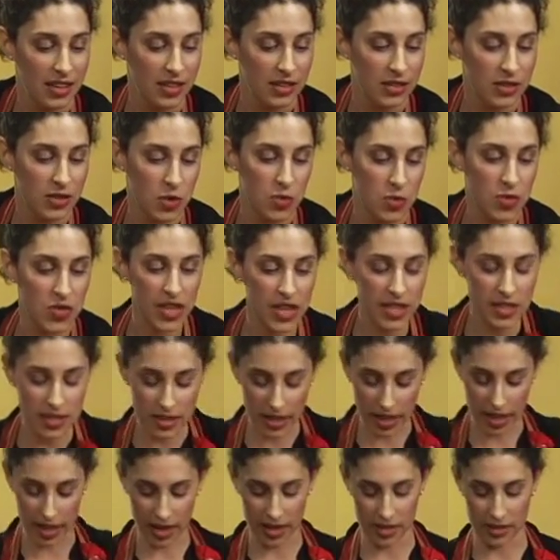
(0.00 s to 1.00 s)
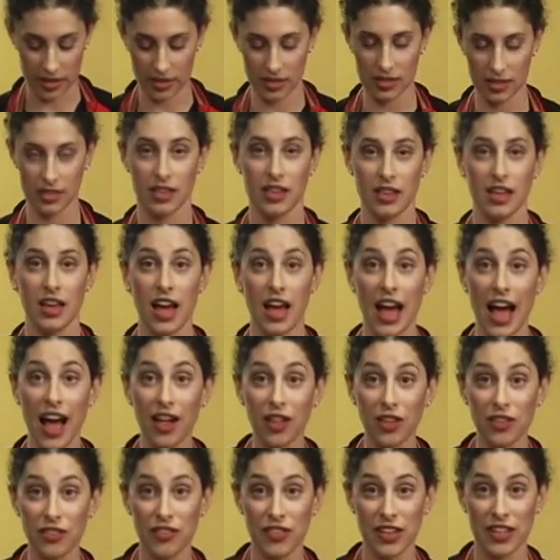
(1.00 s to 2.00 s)
So this is
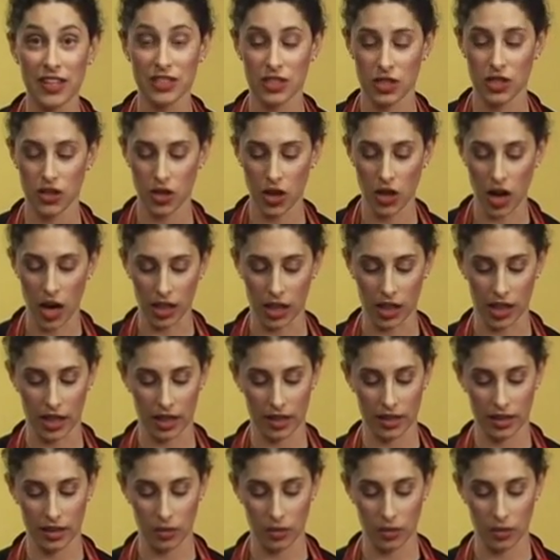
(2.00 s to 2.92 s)
elephant garlic.